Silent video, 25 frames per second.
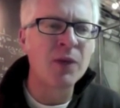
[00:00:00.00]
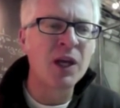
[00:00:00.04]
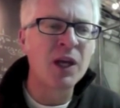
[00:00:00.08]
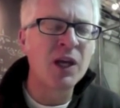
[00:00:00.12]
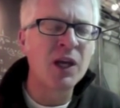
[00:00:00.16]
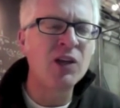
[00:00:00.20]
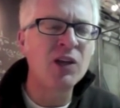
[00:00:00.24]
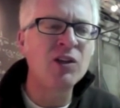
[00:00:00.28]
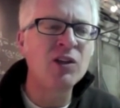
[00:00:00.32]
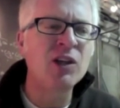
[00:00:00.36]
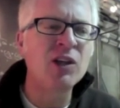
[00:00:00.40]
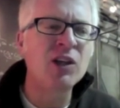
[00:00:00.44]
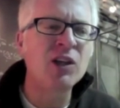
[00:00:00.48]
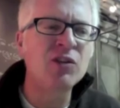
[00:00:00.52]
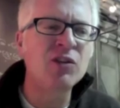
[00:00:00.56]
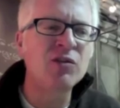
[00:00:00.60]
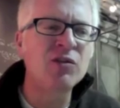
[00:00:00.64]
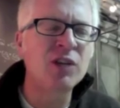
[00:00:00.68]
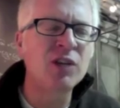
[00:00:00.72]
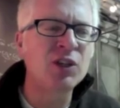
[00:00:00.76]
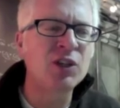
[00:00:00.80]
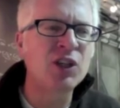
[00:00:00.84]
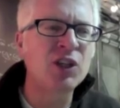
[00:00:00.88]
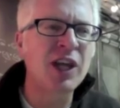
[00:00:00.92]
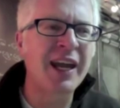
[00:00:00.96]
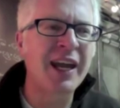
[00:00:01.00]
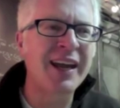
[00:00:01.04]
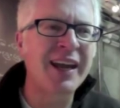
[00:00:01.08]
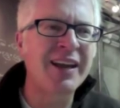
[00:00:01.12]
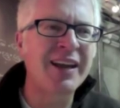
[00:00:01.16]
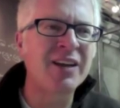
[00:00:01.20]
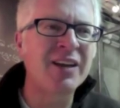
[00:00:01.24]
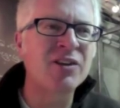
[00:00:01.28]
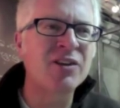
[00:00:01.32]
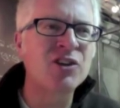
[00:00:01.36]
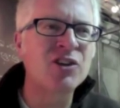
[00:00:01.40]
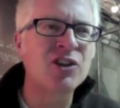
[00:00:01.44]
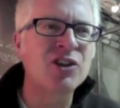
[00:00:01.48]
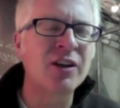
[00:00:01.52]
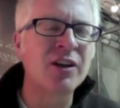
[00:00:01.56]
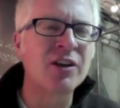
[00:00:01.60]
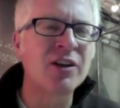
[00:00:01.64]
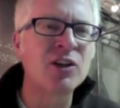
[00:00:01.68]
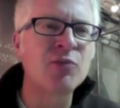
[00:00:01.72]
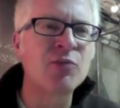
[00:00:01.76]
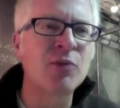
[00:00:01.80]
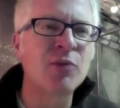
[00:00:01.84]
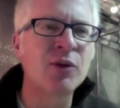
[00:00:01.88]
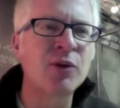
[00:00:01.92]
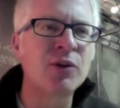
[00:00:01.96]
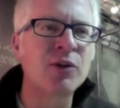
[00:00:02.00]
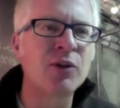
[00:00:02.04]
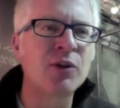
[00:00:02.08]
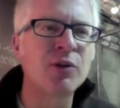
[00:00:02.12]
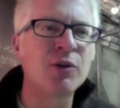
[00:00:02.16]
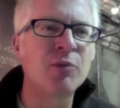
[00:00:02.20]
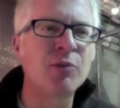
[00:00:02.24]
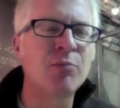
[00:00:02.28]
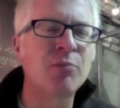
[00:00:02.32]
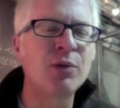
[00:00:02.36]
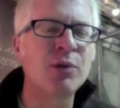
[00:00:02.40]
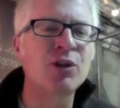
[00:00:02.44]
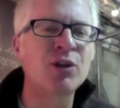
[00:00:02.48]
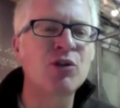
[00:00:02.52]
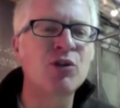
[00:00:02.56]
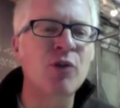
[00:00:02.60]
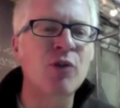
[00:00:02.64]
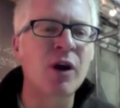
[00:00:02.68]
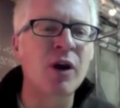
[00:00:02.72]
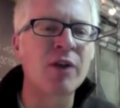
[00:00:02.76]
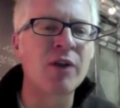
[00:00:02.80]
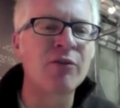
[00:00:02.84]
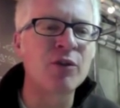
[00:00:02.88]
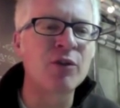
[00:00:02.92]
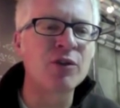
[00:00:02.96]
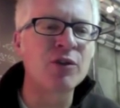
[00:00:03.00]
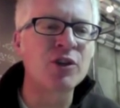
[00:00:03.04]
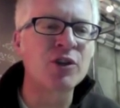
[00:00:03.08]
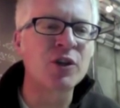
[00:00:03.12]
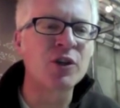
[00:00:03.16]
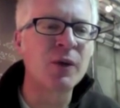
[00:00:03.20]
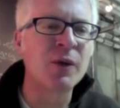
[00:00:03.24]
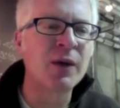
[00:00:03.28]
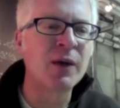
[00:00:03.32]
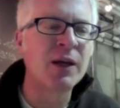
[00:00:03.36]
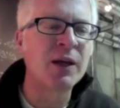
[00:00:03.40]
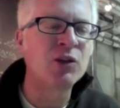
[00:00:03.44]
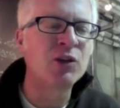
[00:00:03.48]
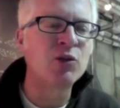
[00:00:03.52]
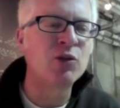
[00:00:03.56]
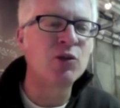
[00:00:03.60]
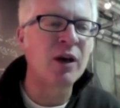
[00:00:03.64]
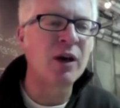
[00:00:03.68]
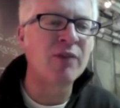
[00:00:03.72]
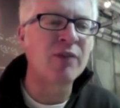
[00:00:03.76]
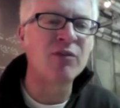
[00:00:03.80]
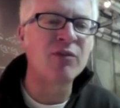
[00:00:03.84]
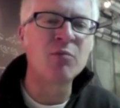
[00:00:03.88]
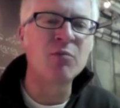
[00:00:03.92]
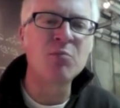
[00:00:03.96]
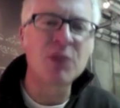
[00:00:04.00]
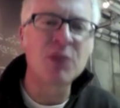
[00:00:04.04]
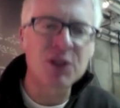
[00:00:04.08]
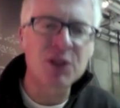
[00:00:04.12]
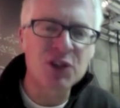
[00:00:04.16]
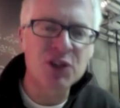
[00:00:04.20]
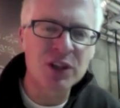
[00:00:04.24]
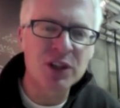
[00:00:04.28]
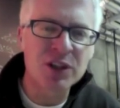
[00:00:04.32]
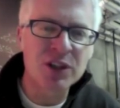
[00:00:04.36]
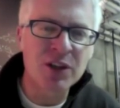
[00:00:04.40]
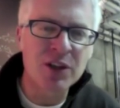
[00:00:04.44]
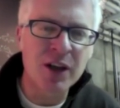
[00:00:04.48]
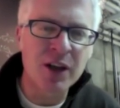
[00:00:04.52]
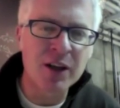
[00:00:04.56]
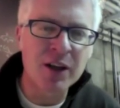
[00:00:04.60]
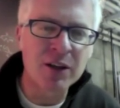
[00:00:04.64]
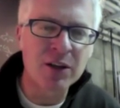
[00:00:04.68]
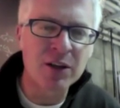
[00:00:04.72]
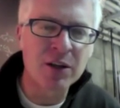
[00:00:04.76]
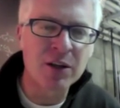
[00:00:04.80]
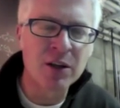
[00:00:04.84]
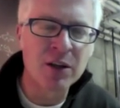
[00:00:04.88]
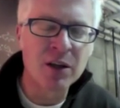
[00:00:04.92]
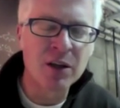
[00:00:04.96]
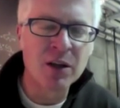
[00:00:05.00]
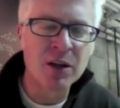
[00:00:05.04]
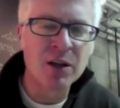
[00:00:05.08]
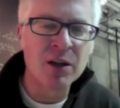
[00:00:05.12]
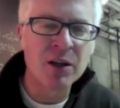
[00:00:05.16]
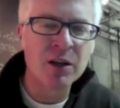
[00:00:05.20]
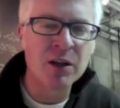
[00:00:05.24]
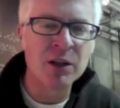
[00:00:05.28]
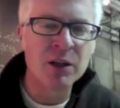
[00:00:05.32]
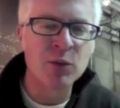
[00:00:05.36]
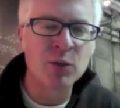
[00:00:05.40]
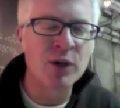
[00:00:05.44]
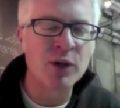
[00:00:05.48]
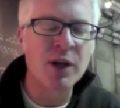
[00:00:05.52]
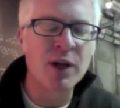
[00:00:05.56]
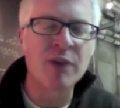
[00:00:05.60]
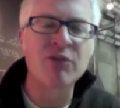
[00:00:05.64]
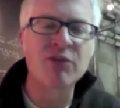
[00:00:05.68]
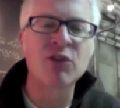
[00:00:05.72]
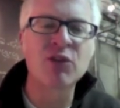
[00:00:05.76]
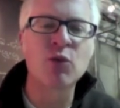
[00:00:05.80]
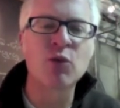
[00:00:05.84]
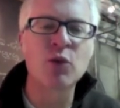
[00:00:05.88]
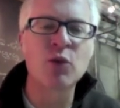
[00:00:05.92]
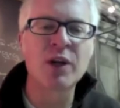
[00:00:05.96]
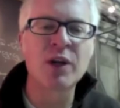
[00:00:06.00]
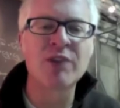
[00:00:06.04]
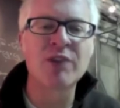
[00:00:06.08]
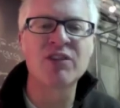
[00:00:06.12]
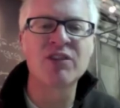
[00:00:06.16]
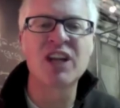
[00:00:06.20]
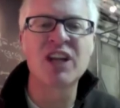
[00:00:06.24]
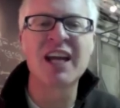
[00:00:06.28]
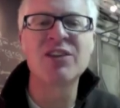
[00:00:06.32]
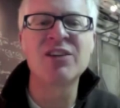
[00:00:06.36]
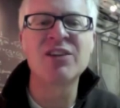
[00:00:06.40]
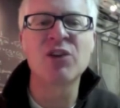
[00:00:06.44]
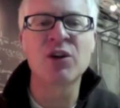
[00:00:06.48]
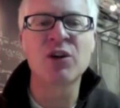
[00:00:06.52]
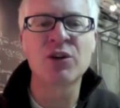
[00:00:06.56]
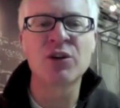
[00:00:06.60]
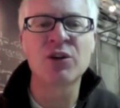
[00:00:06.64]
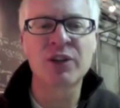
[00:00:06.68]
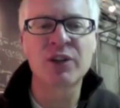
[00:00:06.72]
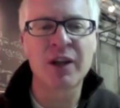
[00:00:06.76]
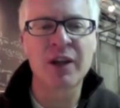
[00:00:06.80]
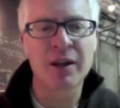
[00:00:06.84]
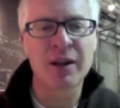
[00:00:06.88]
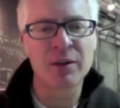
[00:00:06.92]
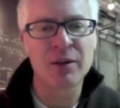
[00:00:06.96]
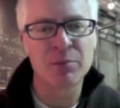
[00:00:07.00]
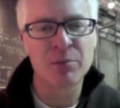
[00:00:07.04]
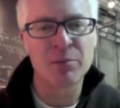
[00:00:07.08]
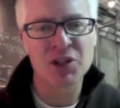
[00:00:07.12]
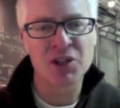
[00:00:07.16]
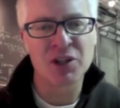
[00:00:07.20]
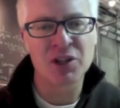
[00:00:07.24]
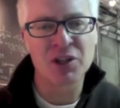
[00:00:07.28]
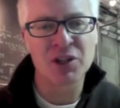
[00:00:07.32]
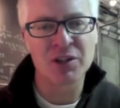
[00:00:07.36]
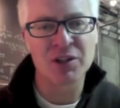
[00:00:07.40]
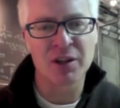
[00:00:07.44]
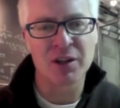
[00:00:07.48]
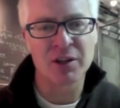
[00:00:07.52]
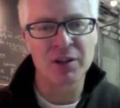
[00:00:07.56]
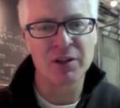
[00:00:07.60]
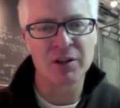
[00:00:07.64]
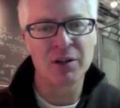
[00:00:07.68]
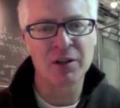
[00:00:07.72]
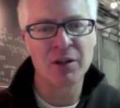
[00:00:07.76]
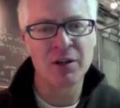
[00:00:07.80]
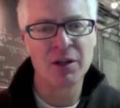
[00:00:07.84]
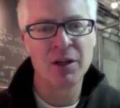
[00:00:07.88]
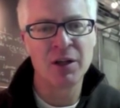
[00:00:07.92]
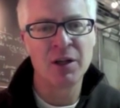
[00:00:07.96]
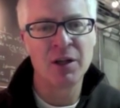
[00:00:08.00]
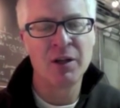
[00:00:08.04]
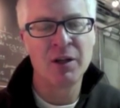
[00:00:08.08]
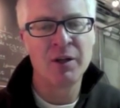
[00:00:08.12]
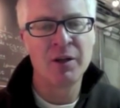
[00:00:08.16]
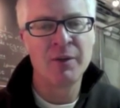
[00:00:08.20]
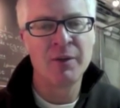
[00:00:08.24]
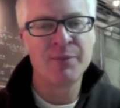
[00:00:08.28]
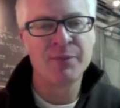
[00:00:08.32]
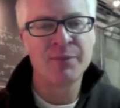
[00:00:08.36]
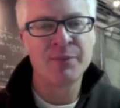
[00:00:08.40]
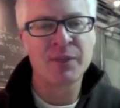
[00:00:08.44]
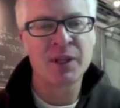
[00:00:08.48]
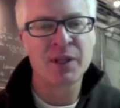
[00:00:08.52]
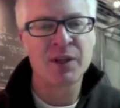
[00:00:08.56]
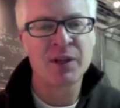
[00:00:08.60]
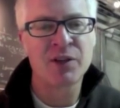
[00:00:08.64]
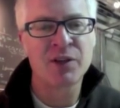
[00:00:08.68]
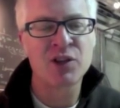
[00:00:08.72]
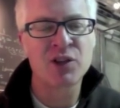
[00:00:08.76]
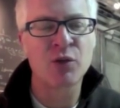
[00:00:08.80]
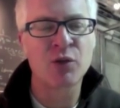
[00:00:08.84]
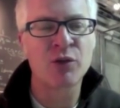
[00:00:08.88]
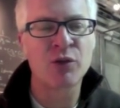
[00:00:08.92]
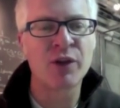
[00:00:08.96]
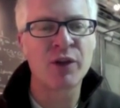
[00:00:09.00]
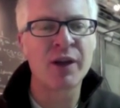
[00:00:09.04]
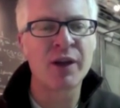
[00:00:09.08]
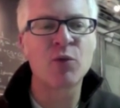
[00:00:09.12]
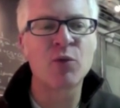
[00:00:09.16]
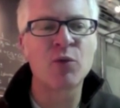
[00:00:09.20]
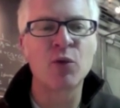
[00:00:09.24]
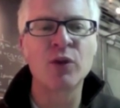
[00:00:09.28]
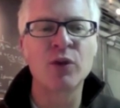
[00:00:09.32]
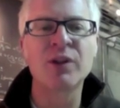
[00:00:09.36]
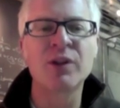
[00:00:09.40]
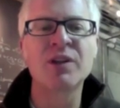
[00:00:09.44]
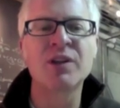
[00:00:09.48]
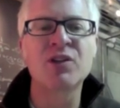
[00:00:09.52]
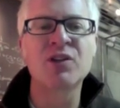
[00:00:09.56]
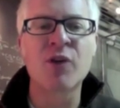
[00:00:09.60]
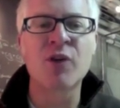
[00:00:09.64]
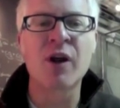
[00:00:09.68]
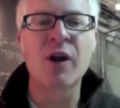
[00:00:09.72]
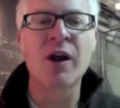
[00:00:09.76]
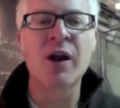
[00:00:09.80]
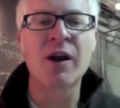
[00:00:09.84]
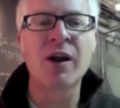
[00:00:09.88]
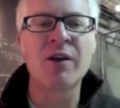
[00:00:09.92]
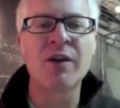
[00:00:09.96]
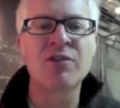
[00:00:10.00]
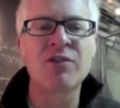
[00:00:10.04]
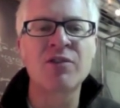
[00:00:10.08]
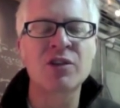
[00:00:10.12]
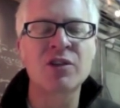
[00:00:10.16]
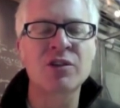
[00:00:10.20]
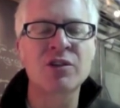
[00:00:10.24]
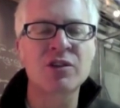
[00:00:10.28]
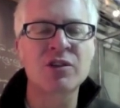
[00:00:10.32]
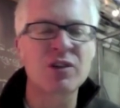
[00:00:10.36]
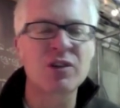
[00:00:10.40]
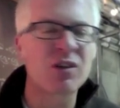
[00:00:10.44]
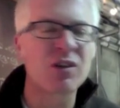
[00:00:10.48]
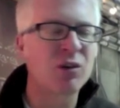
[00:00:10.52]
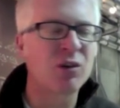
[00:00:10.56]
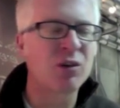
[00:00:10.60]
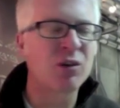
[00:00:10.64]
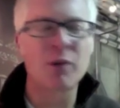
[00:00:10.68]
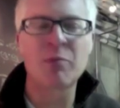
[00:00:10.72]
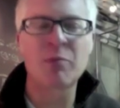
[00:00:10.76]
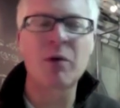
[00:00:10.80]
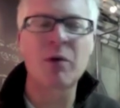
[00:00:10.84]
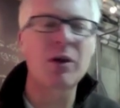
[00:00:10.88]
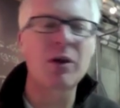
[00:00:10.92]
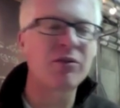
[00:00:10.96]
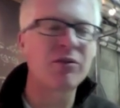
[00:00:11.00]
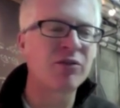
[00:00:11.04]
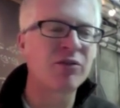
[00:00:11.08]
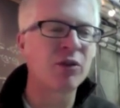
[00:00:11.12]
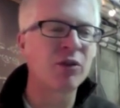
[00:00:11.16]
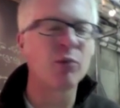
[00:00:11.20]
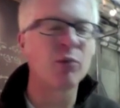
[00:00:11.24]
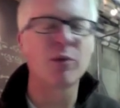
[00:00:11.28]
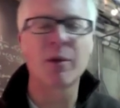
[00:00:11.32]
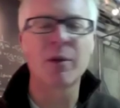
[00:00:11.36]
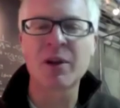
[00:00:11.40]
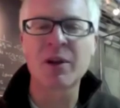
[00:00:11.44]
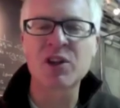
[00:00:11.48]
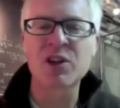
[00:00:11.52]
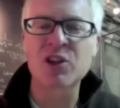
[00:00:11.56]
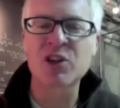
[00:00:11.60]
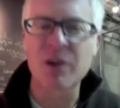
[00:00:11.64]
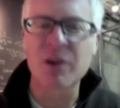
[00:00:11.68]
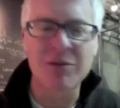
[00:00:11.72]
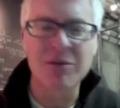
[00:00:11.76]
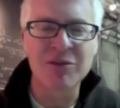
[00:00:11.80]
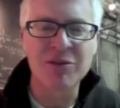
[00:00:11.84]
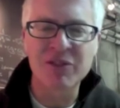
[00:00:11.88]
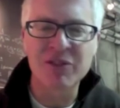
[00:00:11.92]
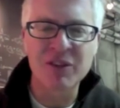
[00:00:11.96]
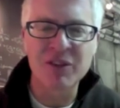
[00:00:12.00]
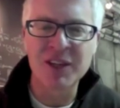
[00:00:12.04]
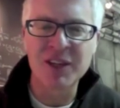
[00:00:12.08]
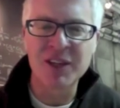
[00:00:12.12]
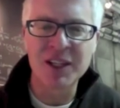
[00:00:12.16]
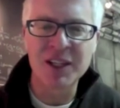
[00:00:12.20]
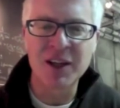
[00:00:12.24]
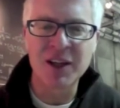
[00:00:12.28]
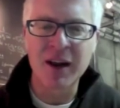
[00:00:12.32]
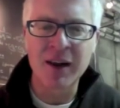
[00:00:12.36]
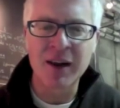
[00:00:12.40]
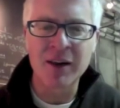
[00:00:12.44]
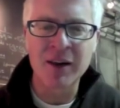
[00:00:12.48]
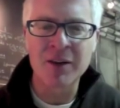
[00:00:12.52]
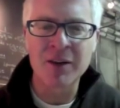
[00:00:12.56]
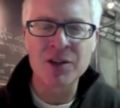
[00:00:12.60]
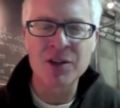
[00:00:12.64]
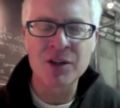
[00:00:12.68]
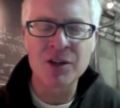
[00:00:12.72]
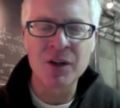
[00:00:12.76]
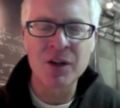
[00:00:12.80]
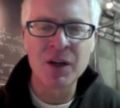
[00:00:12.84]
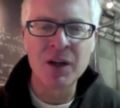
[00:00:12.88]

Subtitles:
It can change, but the big driver is you have a mixing tank, and we have an 800-gallon mixing tank, and so that really drives. So we probably fill it with about 750 gallons,